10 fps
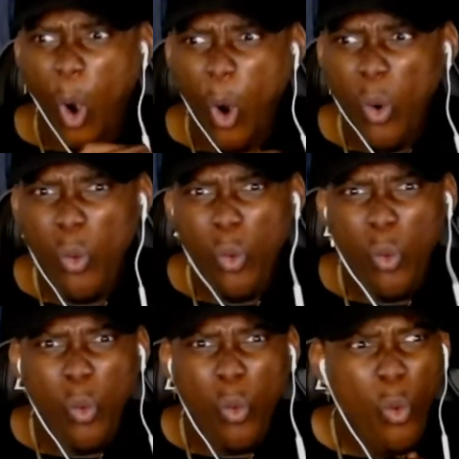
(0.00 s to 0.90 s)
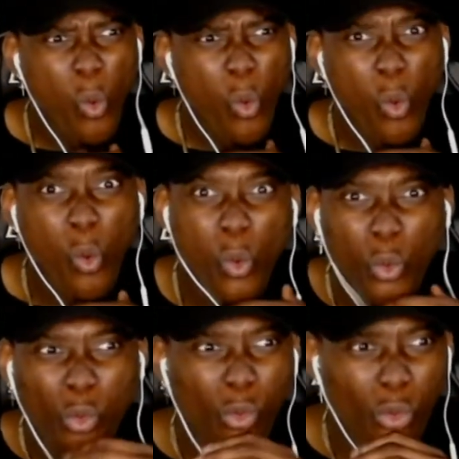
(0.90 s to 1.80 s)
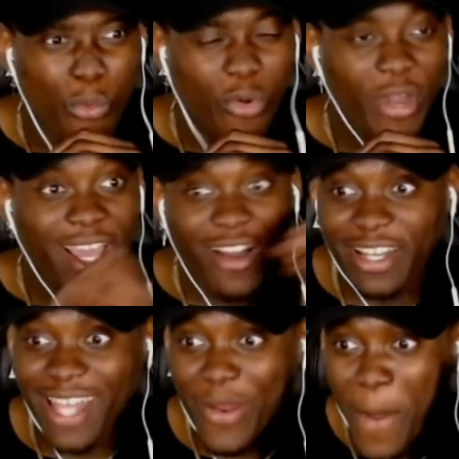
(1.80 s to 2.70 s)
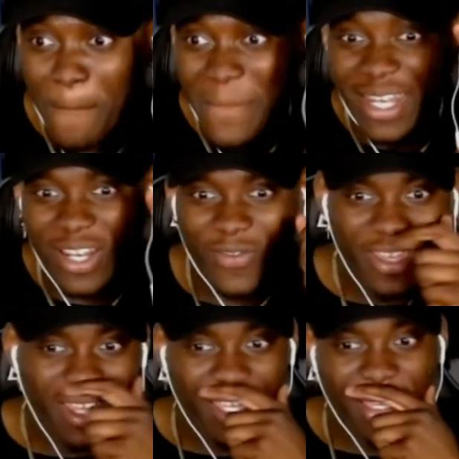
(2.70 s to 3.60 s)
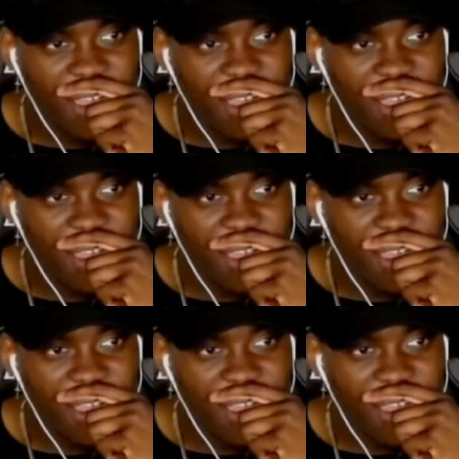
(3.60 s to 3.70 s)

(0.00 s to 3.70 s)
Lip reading: Oh, boy, cut down the middle of it.